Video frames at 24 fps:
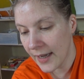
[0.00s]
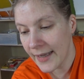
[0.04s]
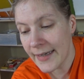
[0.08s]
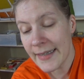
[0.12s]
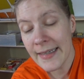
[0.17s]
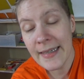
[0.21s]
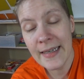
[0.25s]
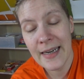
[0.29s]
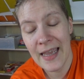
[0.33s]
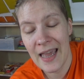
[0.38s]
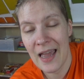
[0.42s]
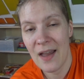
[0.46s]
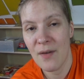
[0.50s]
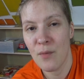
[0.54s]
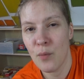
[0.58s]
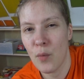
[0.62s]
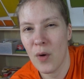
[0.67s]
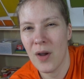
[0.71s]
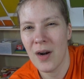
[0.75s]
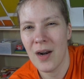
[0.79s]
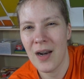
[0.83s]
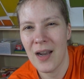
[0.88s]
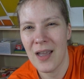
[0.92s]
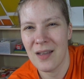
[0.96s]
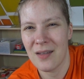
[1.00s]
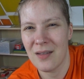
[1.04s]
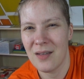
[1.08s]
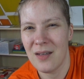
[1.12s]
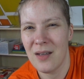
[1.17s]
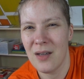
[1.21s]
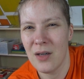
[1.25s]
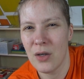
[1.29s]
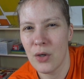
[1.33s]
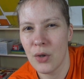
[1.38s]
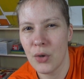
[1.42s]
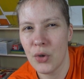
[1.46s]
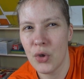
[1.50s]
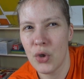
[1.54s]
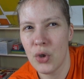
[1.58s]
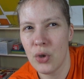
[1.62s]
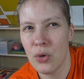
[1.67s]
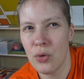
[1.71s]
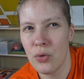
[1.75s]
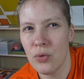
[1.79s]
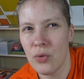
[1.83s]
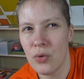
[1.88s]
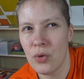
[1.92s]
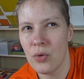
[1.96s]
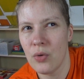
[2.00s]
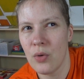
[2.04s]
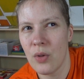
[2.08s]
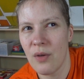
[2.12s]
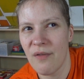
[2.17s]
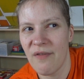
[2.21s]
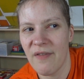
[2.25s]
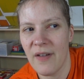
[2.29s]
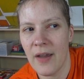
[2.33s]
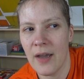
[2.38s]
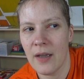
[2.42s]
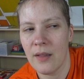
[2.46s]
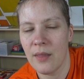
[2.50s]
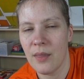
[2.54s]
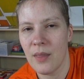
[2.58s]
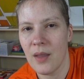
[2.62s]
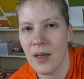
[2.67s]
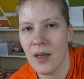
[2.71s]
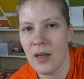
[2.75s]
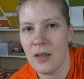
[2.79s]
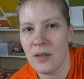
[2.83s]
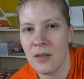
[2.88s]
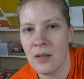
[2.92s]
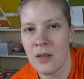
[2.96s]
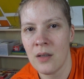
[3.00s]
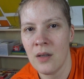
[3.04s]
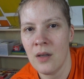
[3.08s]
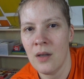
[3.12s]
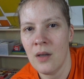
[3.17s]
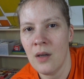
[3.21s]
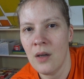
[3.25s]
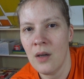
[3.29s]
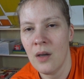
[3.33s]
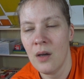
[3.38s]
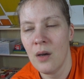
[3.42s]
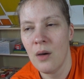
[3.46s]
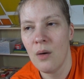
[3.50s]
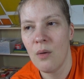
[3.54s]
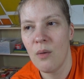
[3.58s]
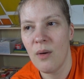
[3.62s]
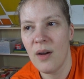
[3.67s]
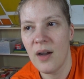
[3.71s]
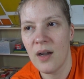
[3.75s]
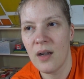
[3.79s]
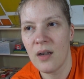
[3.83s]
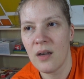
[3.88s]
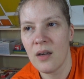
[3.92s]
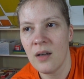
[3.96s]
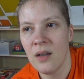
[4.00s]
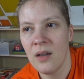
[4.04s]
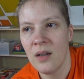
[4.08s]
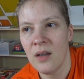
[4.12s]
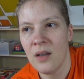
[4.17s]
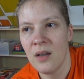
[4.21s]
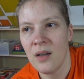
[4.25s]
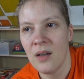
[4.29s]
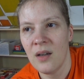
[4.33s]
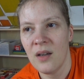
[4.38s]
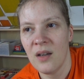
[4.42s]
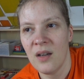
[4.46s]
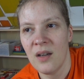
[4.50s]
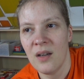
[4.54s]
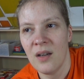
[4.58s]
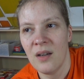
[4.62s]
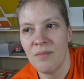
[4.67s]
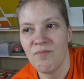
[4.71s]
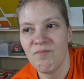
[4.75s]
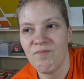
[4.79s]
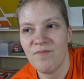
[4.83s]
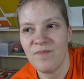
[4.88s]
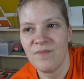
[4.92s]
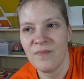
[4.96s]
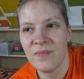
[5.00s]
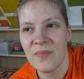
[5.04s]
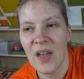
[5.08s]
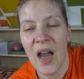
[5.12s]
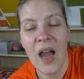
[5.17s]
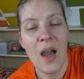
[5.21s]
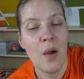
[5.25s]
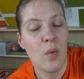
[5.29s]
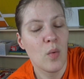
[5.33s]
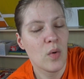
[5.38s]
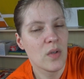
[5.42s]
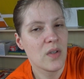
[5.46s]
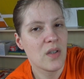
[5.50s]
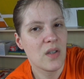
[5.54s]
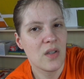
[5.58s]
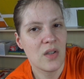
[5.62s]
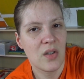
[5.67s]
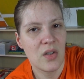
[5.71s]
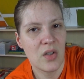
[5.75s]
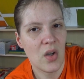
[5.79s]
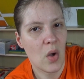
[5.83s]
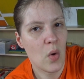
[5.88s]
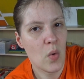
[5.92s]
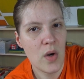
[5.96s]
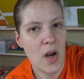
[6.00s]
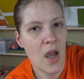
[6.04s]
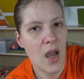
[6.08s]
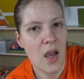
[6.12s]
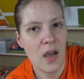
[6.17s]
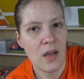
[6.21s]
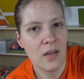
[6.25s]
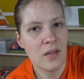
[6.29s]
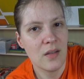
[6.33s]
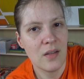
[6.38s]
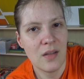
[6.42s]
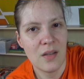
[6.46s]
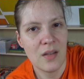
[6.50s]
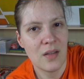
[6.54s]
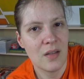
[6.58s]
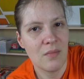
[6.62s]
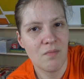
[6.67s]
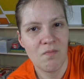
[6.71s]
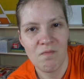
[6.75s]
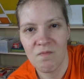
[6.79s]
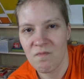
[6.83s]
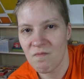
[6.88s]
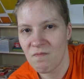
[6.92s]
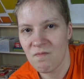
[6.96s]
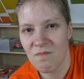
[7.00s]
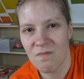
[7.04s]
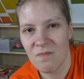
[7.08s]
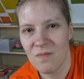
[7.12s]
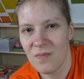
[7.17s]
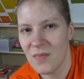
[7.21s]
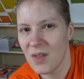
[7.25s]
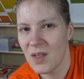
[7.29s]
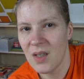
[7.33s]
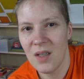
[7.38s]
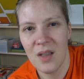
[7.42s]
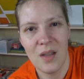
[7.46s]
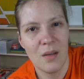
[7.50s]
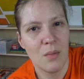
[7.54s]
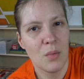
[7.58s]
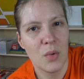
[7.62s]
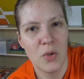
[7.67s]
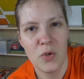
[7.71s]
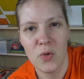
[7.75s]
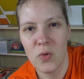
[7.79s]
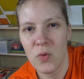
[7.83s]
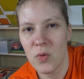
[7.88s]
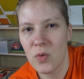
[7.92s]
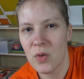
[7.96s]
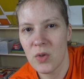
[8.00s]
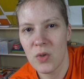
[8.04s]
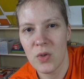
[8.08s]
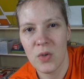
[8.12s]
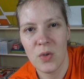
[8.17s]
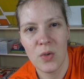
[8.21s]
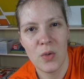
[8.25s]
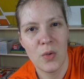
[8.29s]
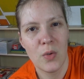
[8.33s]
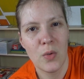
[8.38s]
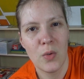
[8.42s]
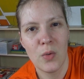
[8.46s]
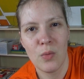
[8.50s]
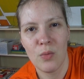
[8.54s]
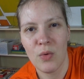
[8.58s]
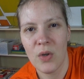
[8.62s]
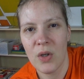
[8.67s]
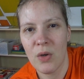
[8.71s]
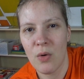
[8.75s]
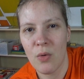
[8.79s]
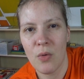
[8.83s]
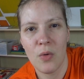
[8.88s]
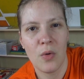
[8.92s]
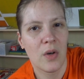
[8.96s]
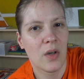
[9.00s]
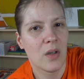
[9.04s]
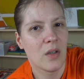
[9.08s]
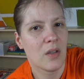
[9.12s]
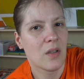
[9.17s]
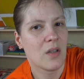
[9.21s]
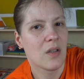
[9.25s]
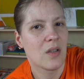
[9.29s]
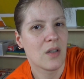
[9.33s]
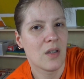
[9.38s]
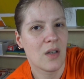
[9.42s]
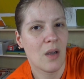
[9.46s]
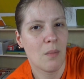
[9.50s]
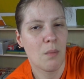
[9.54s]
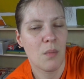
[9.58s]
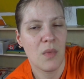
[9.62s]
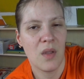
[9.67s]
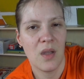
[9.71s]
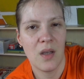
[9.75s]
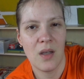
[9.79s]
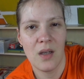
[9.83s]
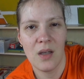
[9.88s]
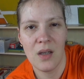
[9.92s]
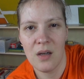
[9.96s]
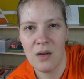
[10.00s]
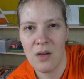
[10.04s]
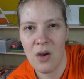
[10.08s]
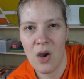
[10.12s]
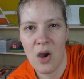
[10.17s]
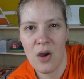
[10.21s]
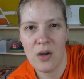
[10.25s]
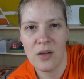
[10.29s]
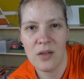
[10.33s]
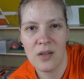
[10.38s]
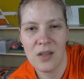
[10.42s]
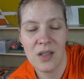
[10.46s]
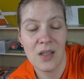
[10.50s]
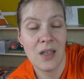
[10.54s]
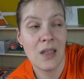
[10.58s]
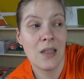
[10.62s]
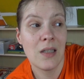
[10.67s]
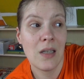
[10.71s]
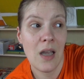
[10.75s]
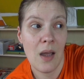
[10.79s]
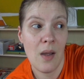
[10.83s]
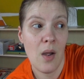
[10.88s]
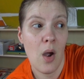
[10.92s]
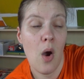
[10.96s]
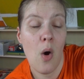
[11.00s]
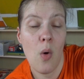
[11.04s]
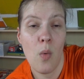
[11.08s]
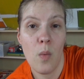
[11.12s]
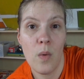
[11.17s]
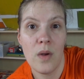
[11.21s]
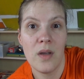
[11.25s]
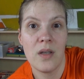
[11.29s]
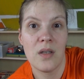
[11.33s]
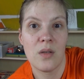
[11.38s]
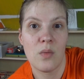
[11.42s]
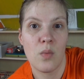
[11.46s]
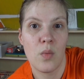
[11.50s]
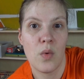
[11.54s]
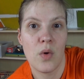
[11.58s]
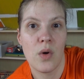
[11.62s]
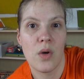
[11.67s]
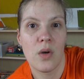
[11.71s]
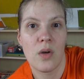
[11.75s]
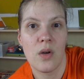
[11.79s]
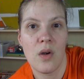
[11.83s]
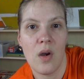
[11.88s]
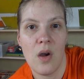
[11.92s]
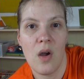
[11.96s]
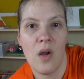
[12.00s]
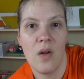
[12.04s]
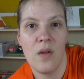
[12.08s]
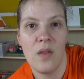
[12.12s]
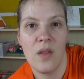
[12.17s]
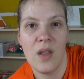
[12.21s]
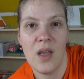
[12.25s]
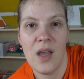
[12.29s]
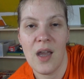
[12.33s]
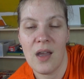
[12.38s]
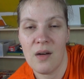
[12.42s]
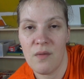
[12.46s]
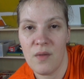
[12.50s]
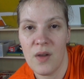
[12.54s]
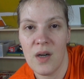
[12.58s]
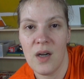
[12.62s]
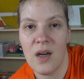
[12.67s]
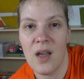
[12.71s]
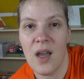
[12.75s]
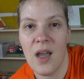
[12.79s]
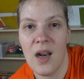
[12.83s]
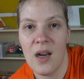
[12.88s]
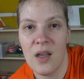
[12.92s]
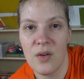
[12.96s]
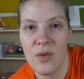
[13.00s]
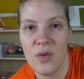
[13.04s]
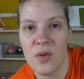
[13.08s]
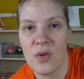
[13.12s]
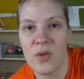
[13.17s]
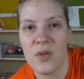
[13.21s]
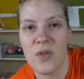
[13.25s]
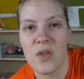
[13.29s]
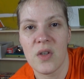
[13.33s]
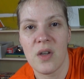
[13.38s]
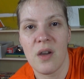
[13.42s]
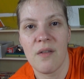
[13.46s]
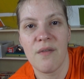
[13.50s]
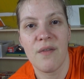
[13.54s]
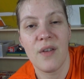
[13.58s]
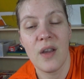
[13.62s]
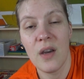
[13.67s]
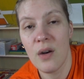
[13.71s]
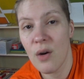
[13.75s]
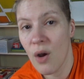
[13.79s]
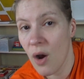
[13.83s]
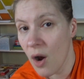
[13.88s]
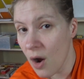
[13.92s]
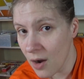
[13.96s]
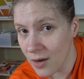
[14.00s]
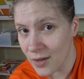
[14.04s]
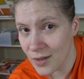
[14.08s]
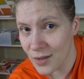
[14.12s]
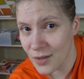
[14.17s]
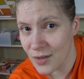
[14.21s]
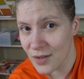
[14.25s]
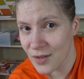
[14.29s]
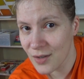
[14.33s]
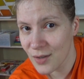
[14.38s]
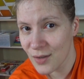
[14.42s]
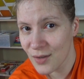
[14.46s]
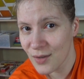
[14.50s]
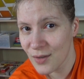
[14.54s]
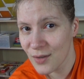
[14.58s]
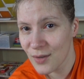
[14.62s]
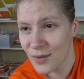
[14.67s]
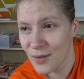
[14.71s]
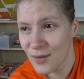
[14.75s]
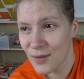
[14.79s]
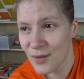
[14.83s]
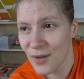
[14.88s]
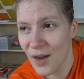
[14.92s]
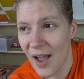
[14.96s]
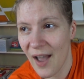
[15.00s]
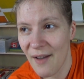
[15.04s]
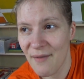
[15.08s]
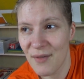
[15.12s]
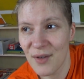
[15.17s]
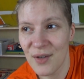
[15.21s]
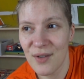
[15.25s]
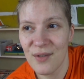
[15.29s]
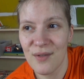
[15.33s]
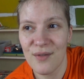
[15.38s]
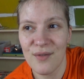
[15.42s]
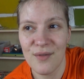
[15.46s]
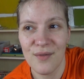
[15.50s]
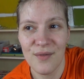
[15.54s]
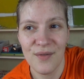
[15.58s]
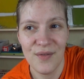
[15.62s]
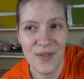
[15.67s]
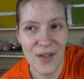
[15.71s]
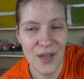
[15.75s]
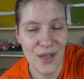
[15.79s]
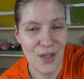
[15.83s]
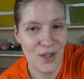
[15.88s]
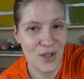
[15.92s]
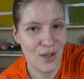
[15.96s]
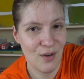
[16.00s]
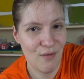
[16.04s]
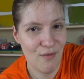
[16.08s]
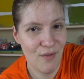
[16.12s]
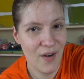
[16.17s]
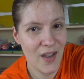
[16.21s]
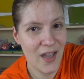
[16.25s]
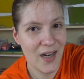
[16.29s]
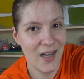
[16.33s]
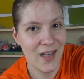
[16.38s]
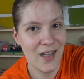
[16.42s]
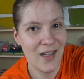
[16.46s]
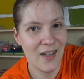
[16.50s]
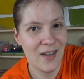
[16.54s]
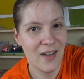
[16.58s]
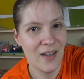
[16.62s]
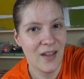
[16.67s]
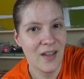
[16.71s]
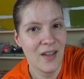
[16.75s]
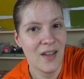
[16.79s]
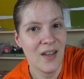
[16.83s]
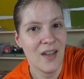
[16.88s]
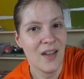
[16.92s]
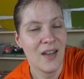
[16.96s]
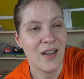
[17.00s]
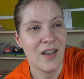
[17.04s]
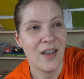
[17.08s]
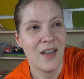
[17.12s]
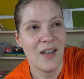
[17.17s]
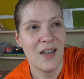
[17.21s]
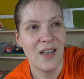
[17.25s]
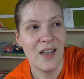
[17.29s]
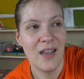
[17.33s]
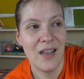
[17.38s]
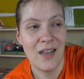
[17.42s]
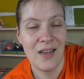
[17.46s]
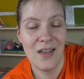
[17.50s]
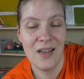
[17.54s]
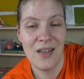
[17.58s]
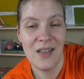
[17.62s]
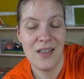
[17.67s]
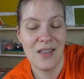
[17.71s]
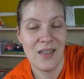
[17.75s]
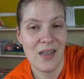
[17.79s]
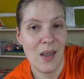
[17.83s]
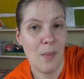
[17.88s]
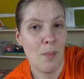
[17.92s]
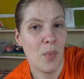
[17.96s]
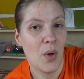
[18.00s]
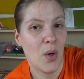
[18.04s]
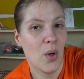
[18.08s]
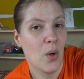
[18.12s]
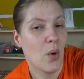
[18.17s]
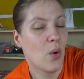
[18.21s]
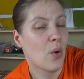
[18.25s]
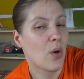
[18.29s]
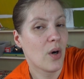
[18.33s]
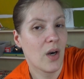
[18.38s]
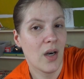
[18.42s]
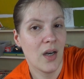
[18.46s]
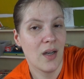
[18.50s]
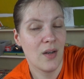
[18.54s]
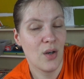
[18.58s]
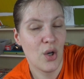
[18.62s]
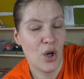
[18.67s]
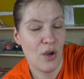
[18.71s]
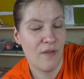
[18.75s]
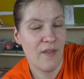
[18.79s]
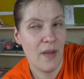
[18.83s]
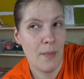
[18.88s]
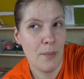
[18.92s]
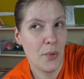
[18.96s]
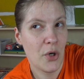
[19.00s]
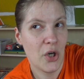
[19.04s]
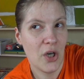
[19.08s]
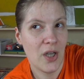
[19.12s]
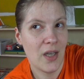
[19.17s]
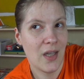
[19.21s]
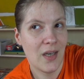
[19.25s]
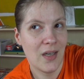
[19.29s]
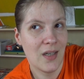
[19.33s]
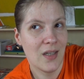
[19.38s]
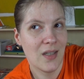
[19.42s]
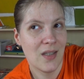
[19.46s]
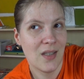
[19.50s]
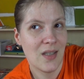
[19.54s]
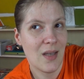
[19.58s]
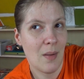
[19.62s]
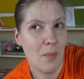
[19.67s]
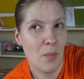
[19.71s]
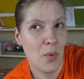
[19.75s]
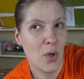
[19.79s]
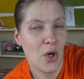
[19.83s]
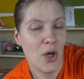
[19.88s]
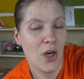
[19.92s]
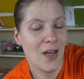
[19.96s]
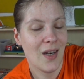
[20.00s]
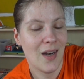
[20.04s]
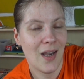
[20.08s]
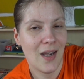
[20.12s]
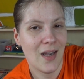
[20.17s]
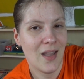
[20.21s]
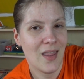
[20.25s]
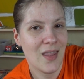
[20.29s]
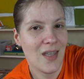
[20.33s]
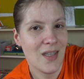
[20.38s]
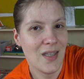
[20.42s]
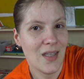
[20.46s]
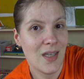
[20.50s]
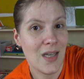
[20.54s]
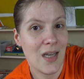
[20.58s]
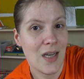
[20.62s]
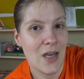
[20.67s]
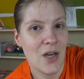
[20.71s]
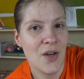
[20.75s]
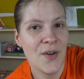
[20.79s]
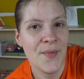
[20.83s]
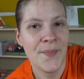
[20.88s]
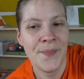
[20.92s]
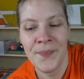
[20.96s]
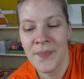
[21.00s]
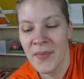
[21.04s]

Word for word: I didn't have one last year due to the fact that, well, hmm, I was so not in the mood to record something in August because I always work on the advent calendar stuff in August to have it finished and ready in December or November and December, like this year.